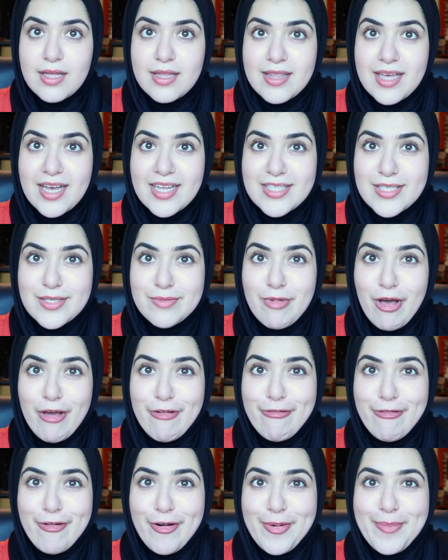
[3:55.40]
that's
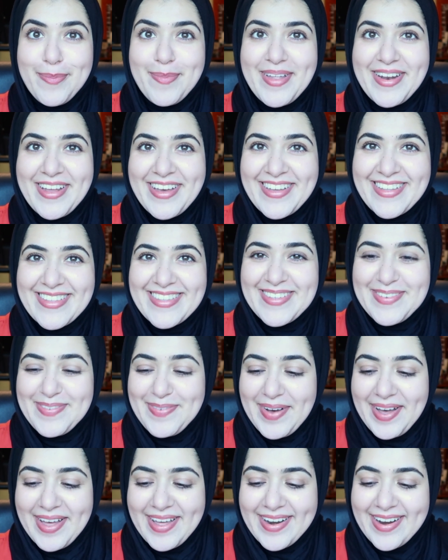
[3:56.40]
my 4 minutes,
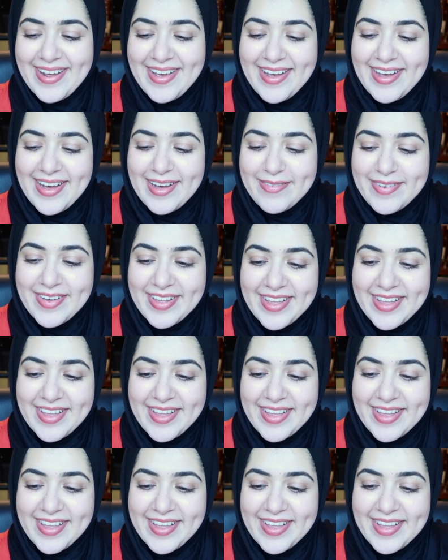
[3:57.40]
but I